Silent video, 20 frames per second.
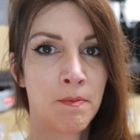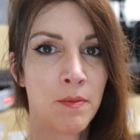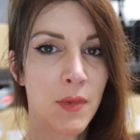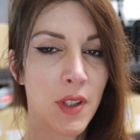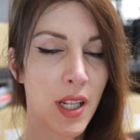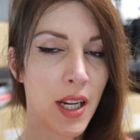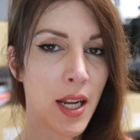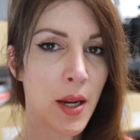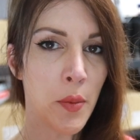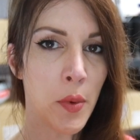
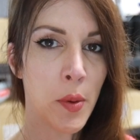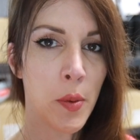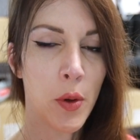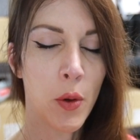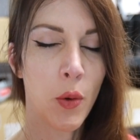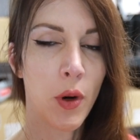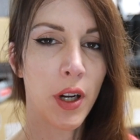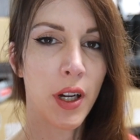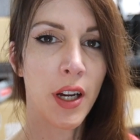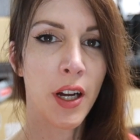Today I'm gonna be
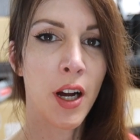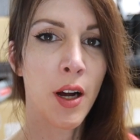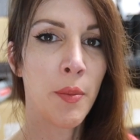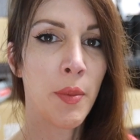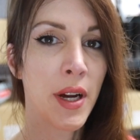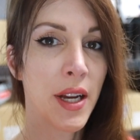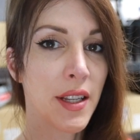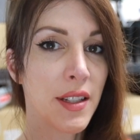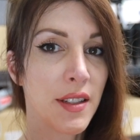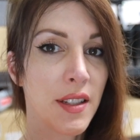working on
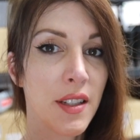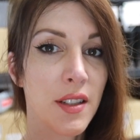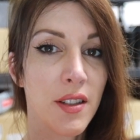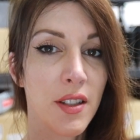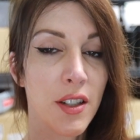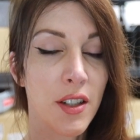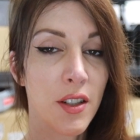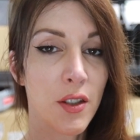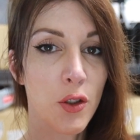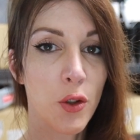my
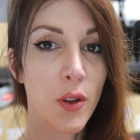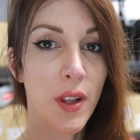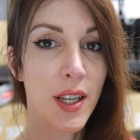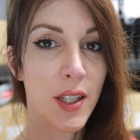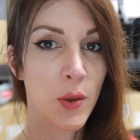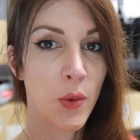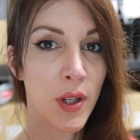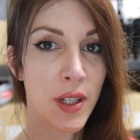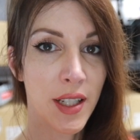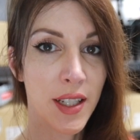sister's 2001